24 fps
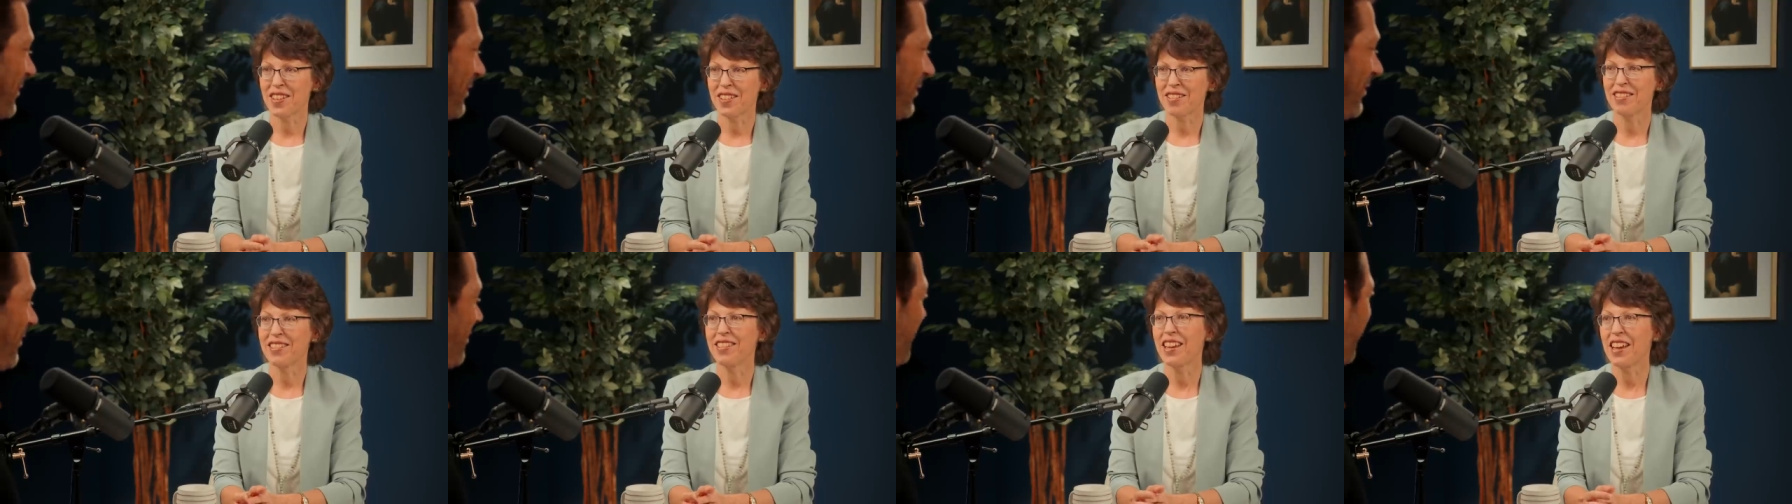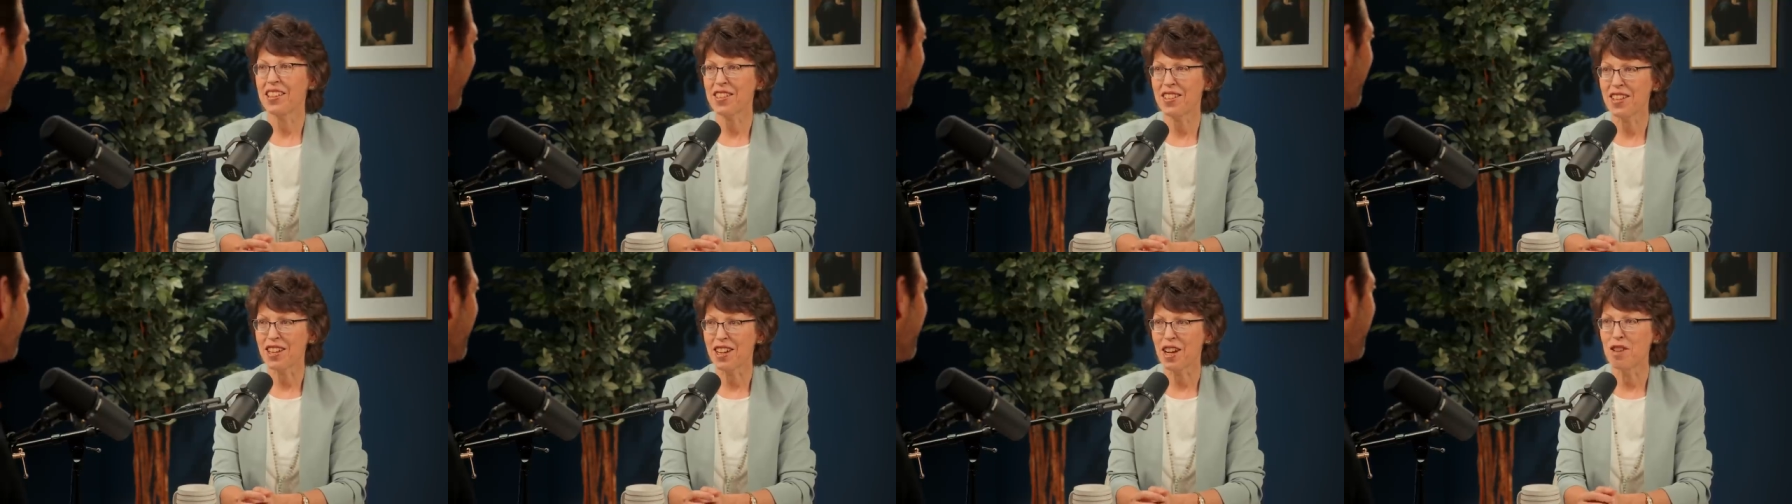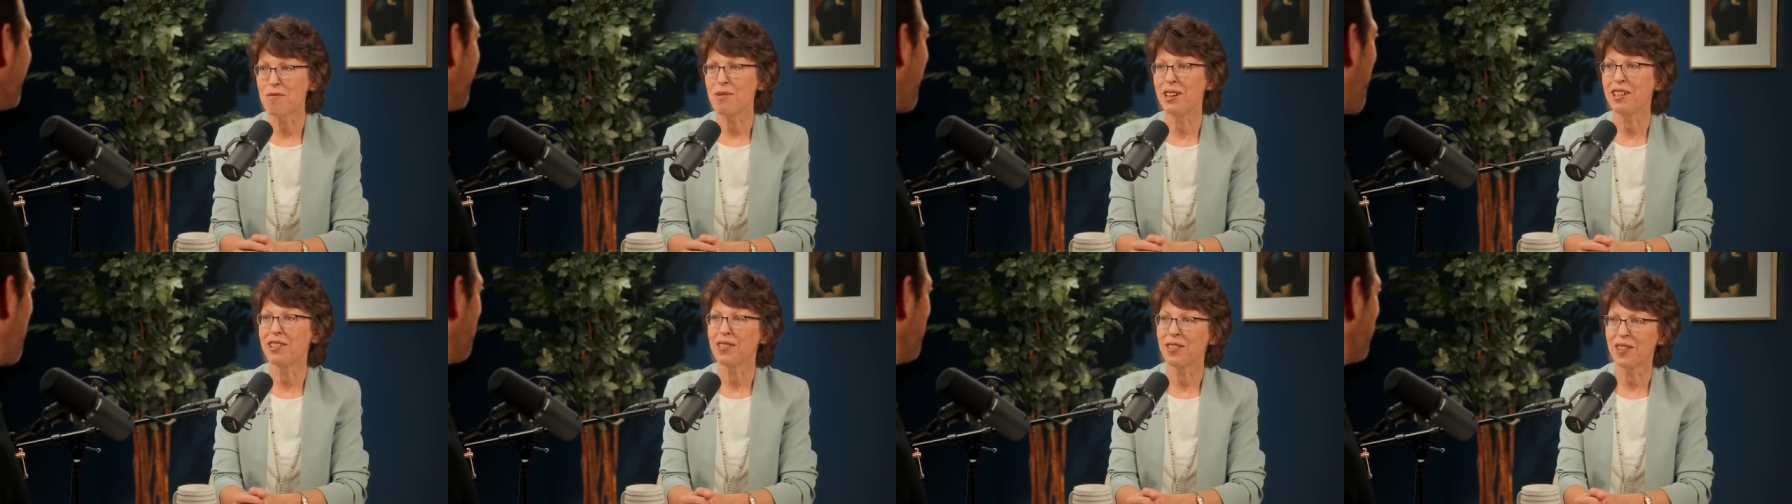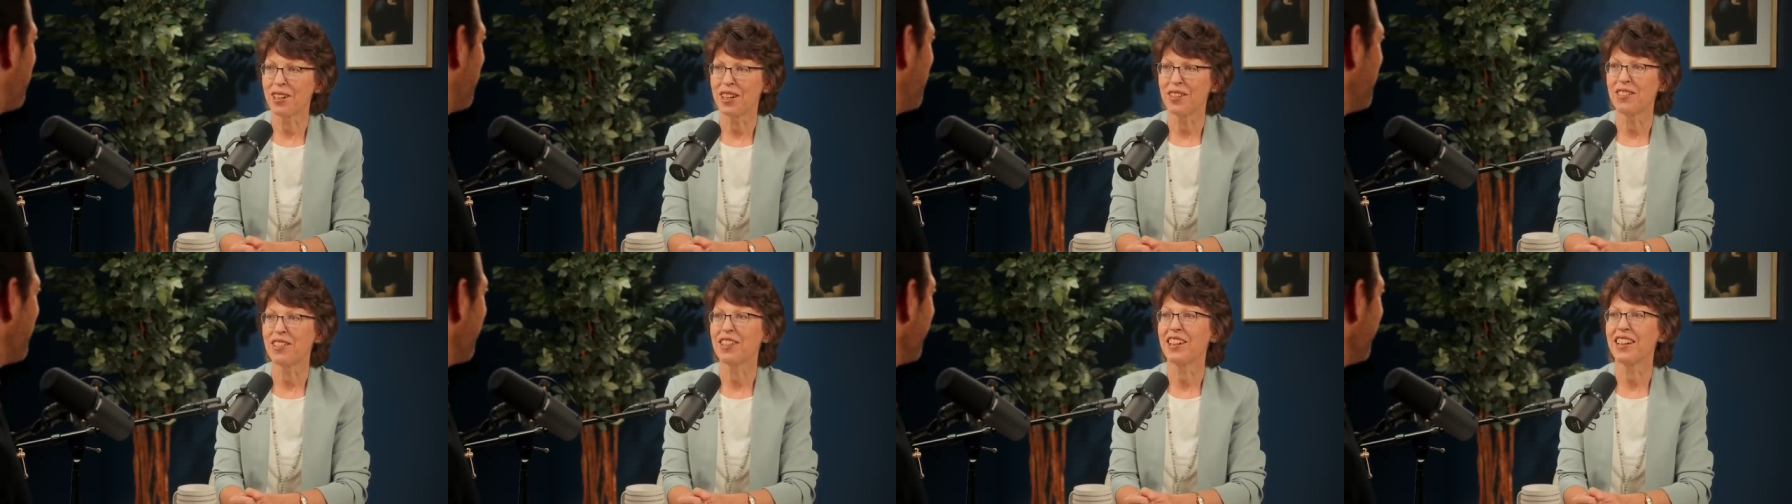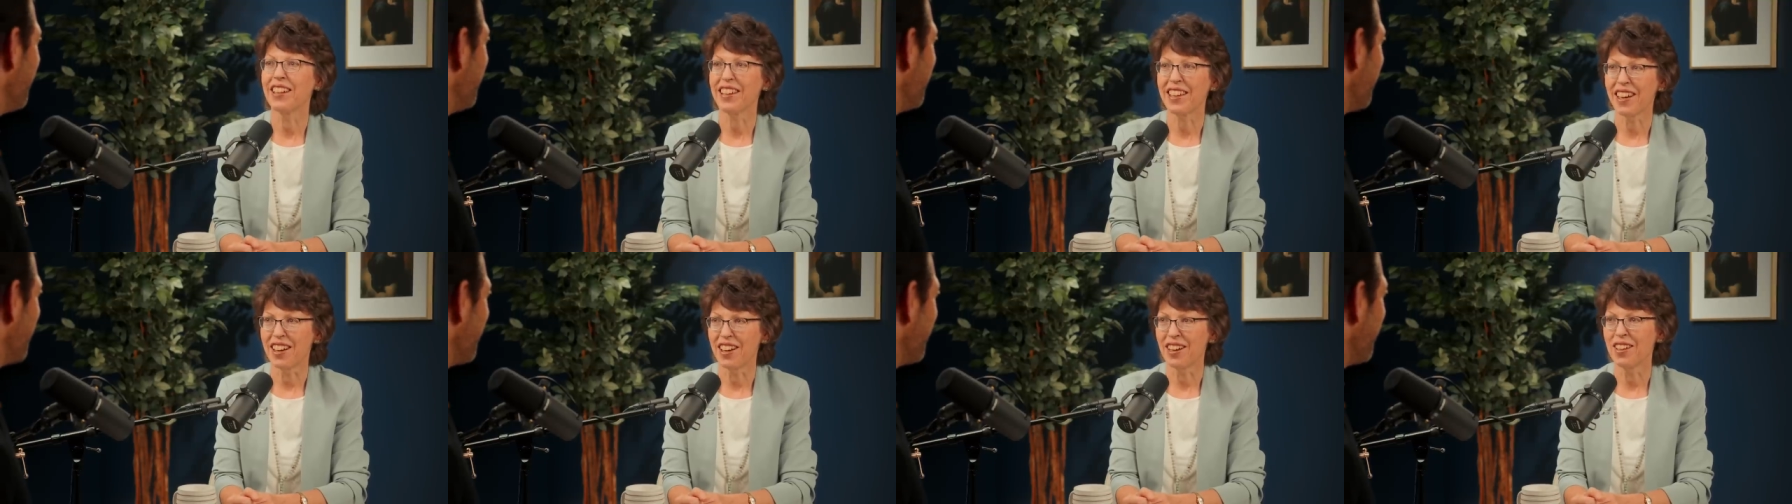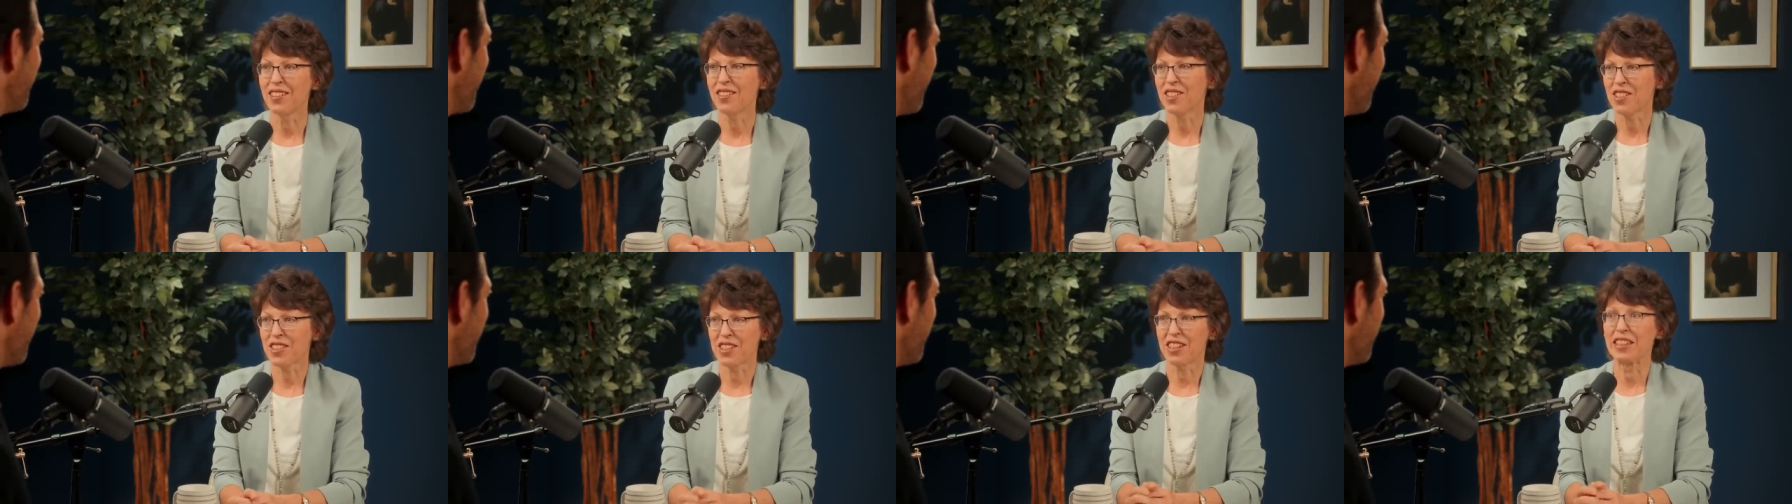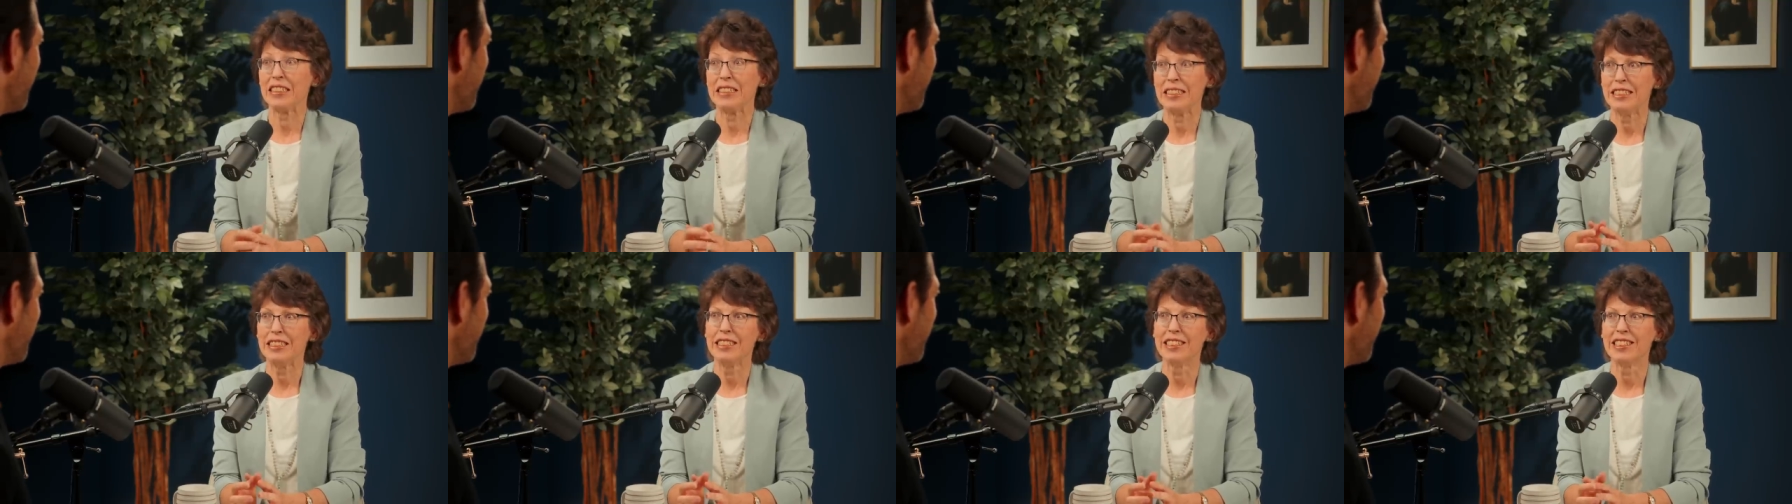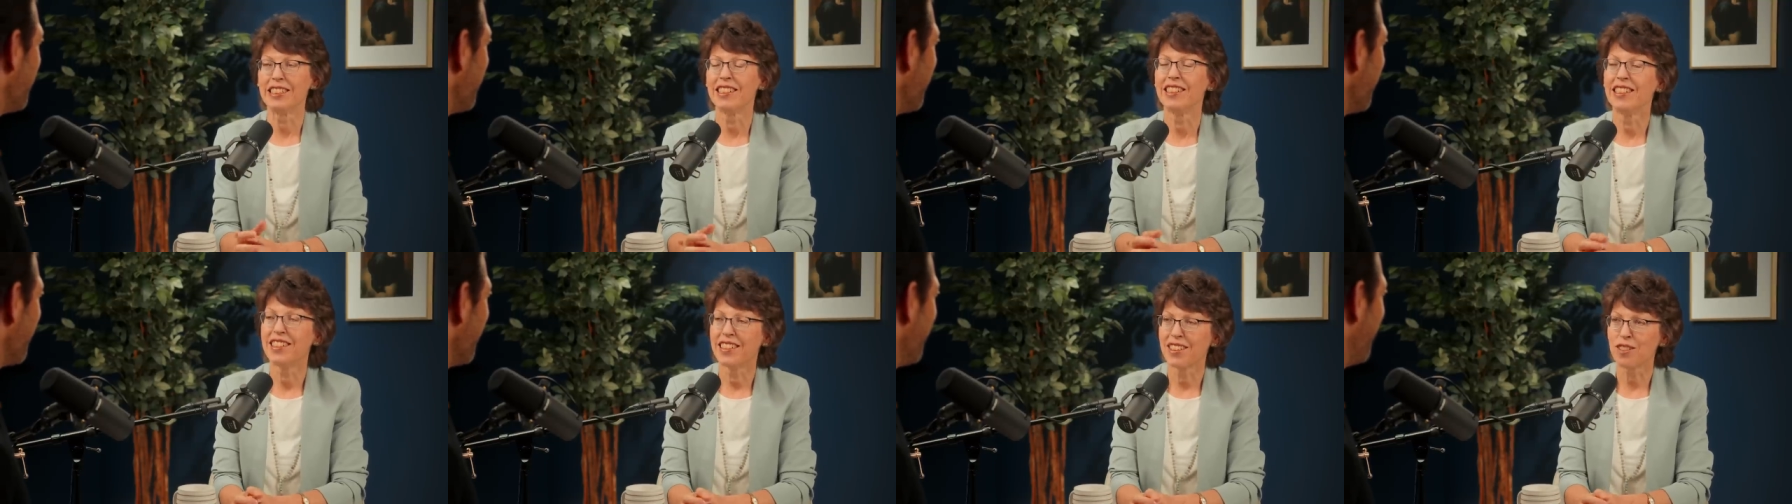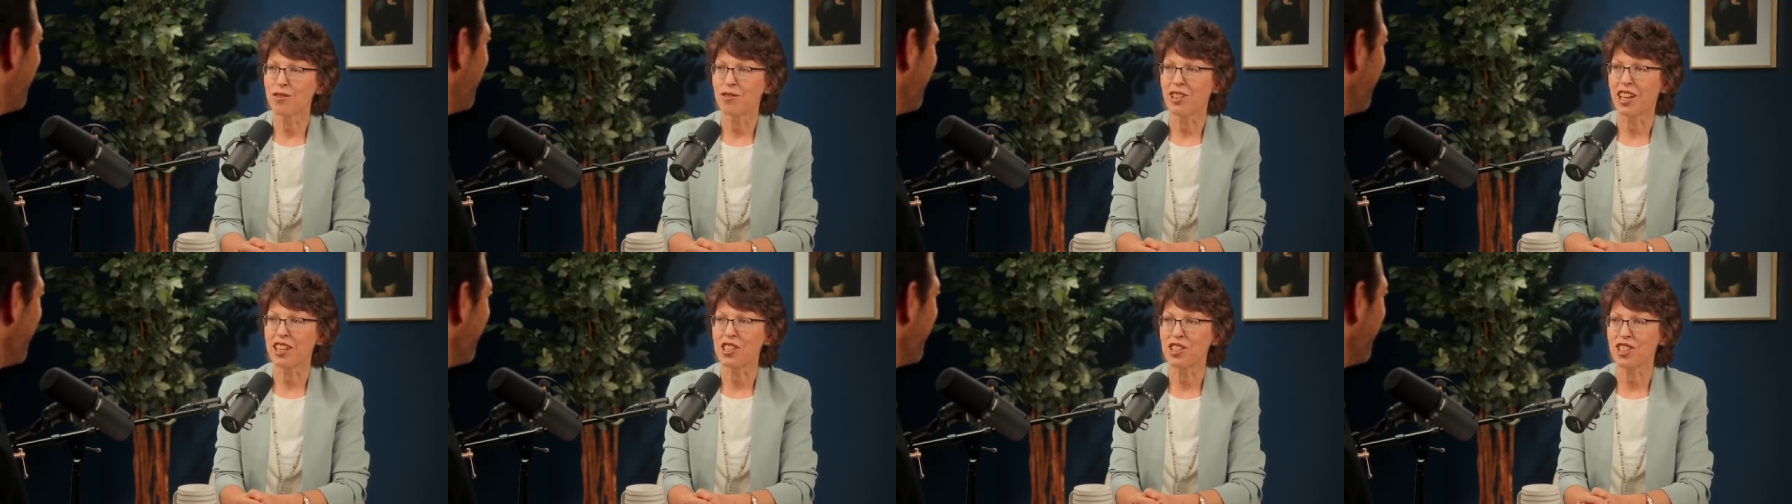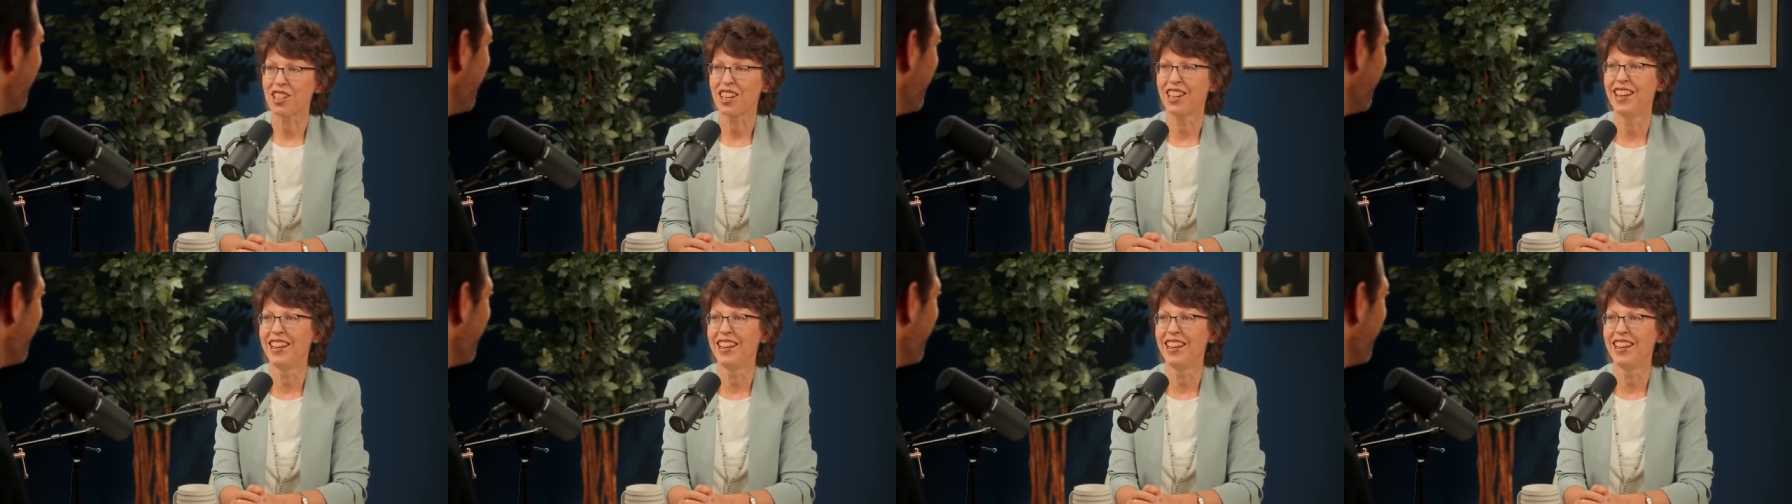a nasty comment, opportunities, yeah, all of a sudden the flesh.